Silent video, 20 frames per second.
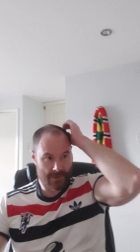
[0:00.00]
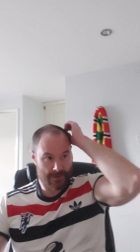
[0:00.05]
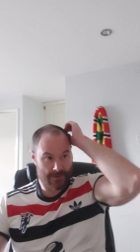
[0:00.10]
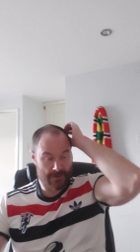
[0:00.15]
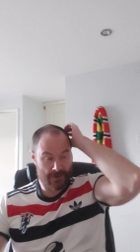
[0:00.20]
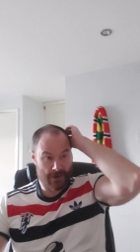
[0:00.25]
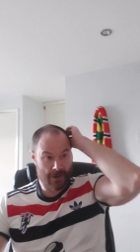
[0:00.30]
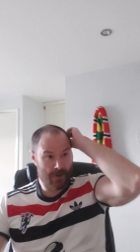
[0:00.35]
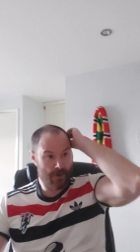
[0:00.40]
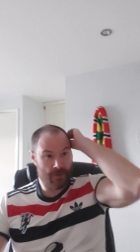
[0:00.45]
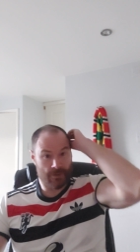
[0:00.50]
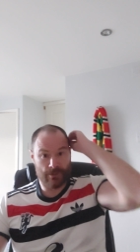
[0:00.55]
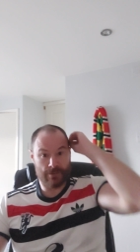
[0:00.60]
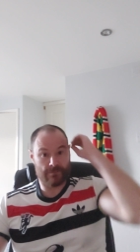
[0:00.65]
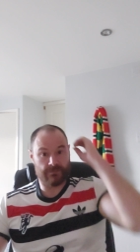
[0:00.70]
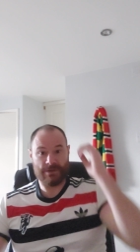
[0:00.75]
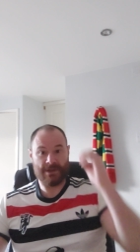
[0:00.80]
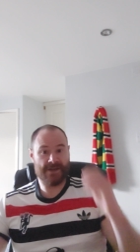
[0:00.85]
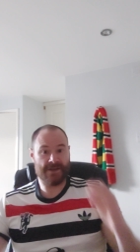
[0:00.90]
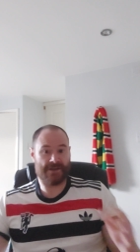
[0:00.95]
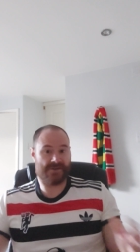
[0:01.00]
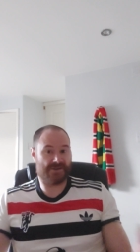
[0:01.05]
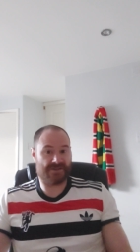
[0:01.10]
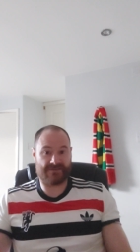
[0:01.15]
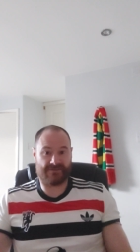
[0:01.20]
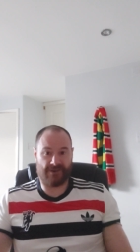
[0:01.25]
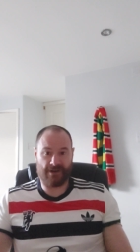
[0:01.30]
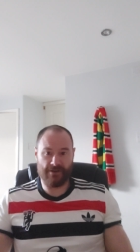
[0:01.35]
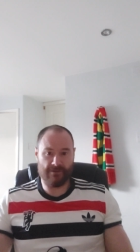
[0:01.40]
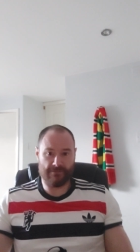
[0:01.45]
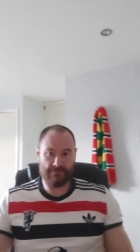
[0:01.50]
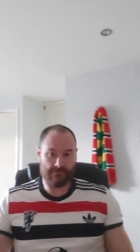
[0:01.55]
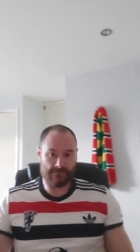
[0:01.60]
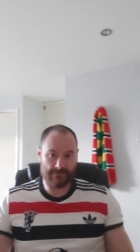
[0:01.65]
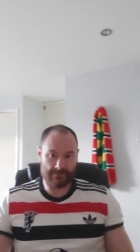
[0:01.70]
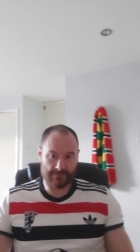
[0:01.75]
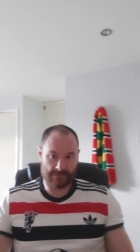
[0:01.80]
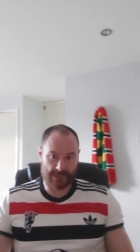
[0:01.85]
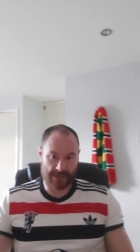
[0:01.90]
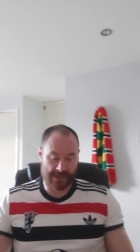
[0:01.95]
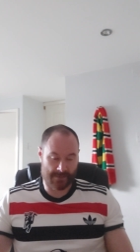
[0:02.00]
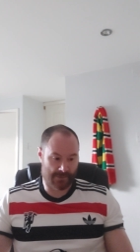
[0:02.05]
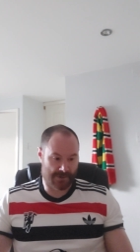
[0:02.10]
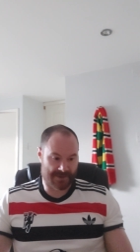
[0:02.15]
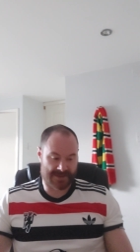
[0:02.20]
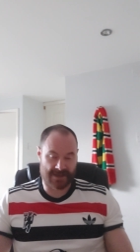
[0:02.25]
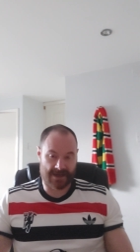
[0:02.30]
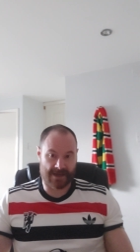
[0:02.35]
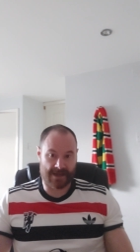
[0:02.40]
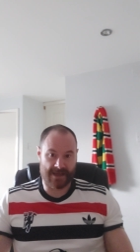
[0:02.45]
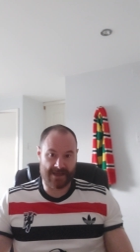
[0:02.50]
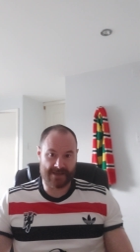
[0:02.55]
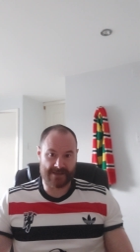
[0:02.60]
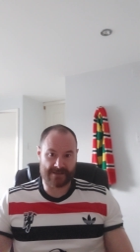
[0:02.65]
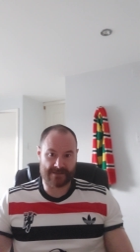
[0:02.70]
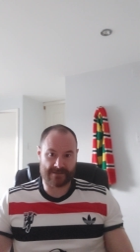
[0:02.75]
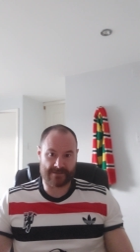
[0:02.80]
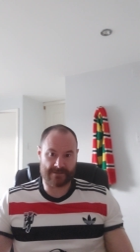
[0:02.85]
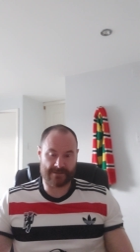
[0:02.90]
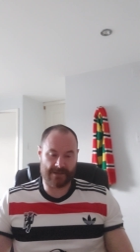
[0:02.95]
Not all Ineos's fault, and I'm not saying it is.